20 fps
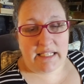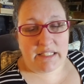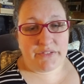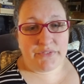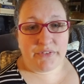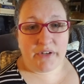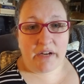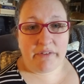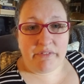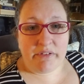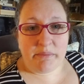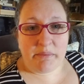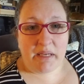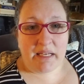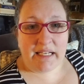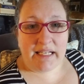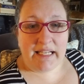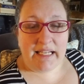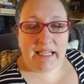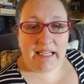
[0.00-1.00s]
it's for
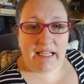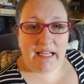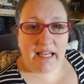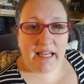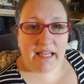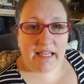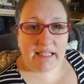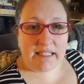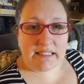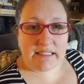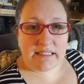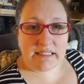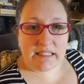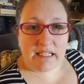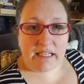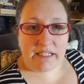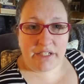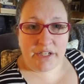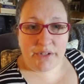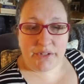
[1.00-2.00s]
everybody. And
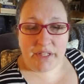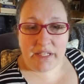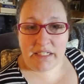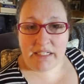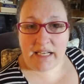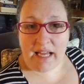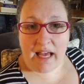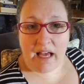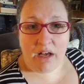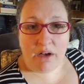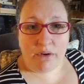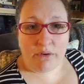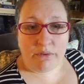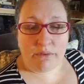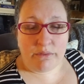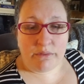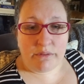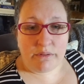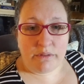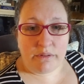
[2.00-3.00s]
I know that
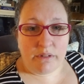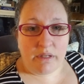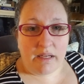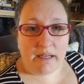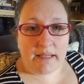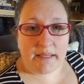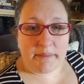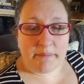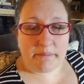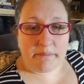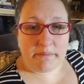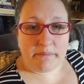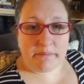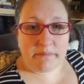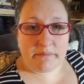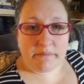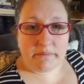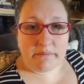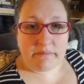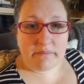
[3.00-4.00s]
now
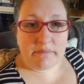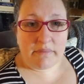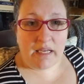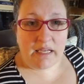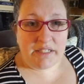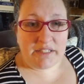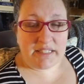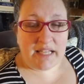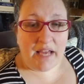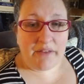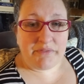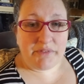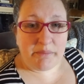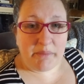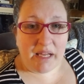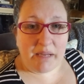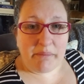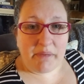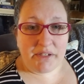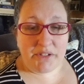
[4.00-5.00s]
I just have to
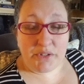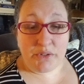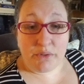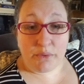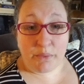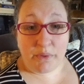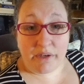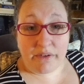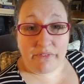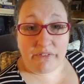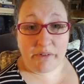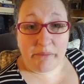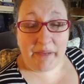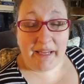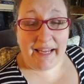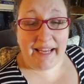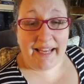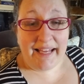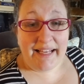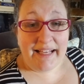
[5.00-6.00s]
make my tool work for
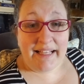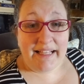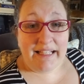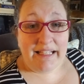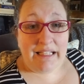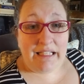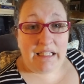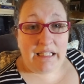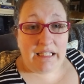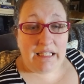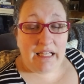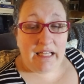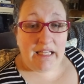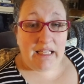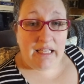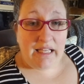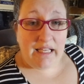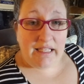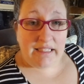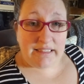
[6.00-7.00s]
me.
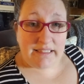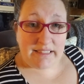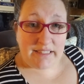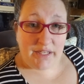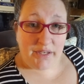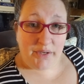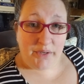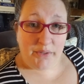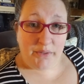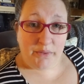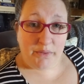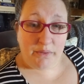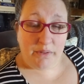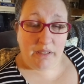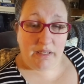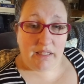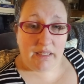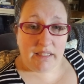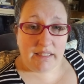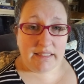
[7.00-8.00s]
And so
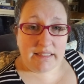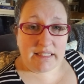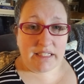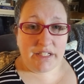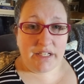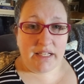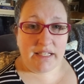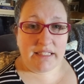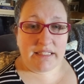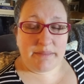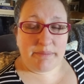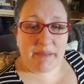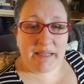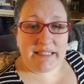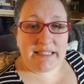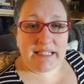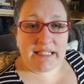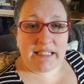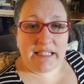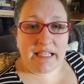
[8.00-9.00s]
it's
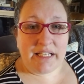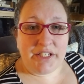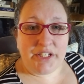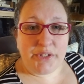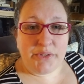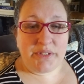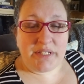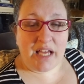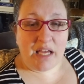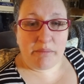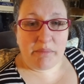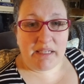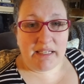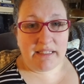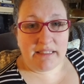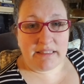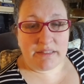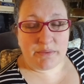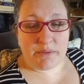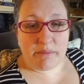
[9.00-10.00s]
basically a new tummy,
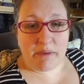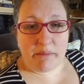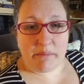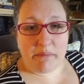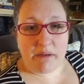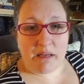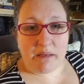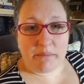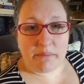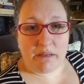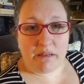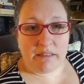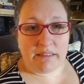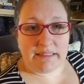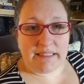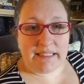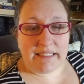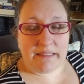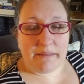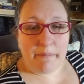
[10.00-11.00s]
is what my mom
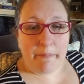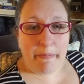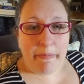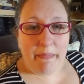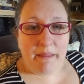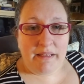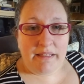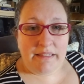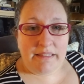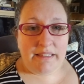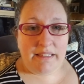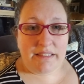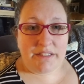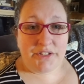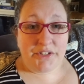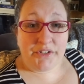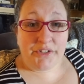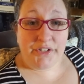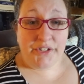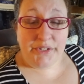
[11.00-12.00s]
called it.
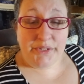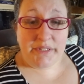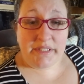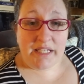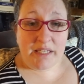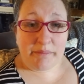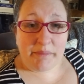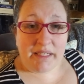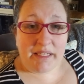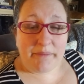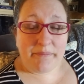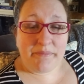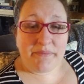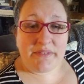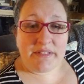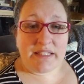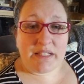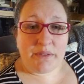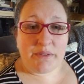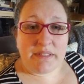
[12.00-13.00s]
It's your new tummy.
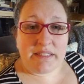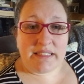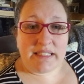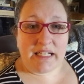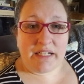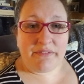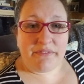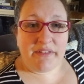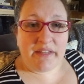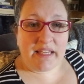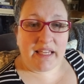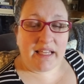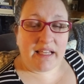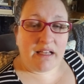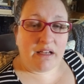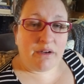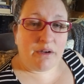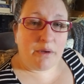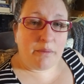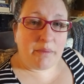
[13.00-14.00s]
So instead of
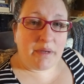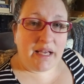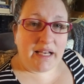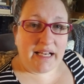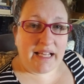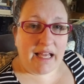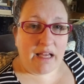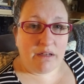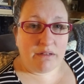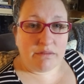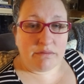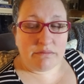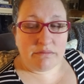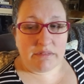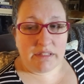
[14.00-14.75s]
thinking, oh, I'm cutting out,